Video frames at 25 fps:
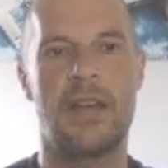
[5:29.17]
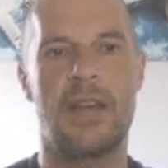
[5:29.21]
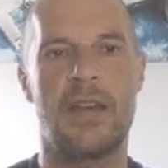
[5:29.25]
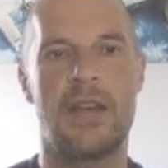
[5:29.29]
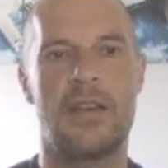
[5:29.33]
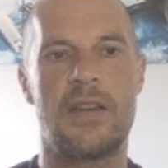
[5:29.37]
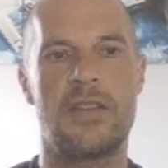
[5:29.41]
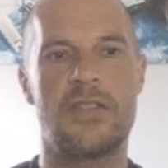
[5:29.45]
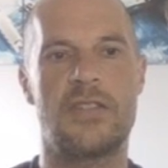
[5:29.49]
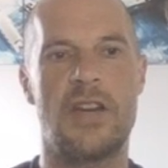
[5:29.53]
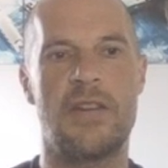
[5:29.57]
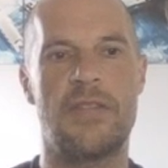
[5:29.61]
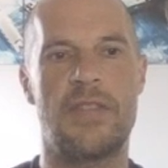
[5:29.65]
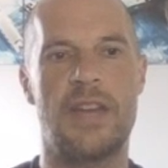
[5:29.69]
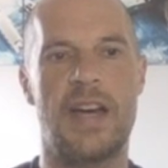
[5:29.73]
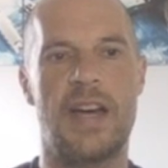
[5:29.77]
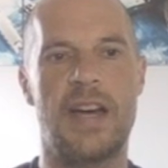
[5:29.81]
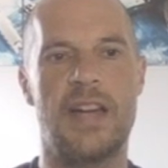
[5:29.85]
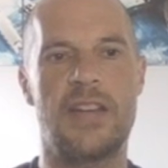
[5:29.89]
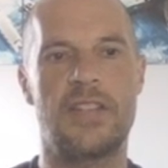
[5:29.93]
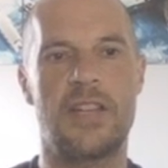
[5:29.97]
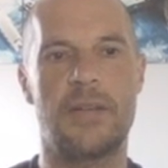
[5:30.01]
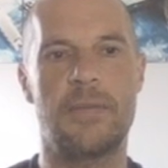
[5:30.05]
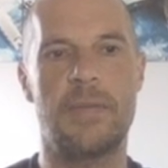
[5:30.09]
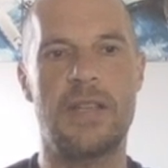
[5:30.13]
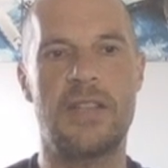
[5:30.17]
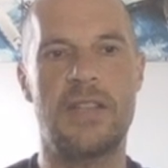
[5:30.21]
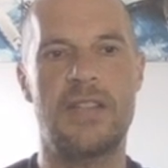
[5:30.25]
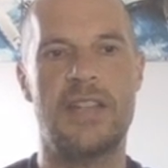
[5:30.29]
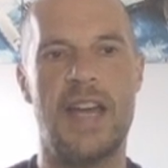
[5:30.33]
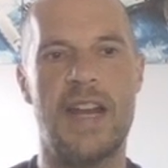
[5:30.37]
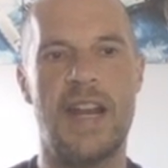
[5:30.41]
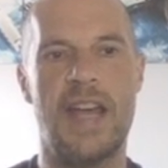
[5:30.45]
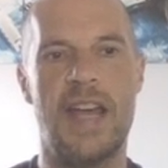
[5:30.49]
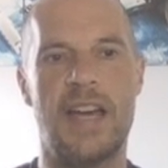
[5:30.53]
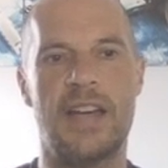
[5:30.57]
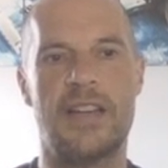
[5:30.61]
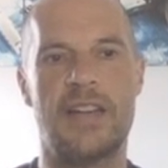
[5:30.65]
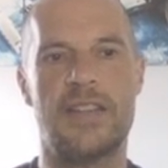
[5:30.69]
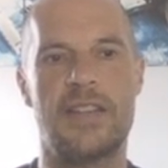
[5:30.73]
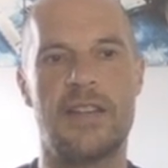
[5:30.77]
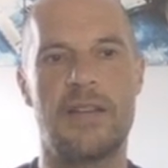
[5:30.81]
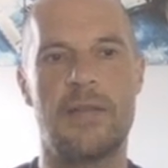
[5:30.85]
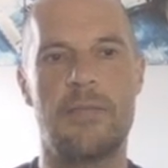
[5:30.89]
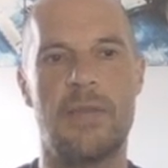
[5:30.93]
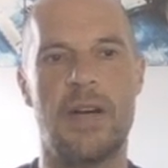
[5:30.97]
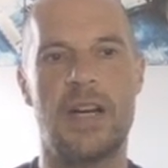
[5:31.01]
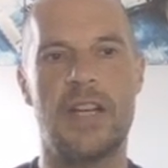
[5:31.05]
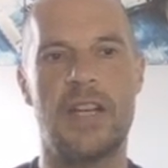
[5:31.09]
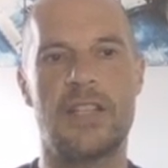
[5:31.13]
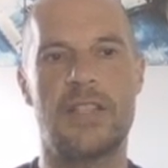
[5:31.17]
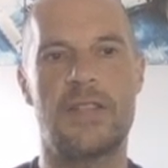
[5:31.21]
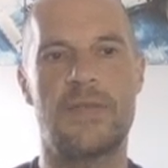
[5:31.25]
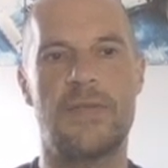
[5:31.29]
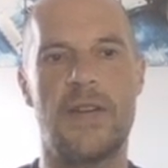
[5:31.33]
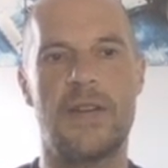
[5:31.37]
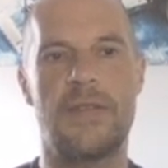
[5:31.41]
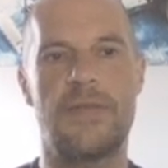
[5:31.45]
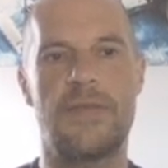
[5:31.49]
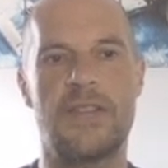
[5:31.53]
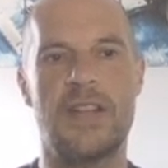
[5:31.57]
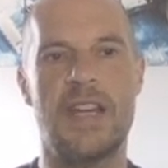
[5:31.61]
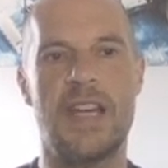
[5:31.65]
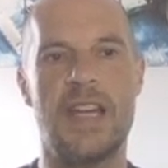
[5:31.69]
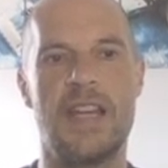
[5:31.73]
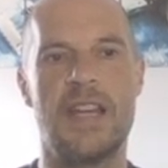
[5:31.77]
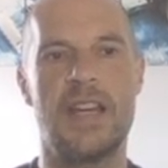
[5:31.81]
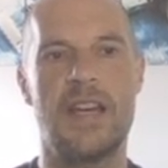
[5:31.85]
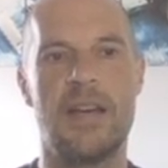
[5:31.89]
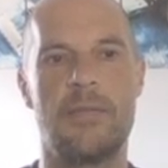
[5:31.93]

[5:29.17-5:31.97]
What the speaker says: So that is going to be 10x minus 50,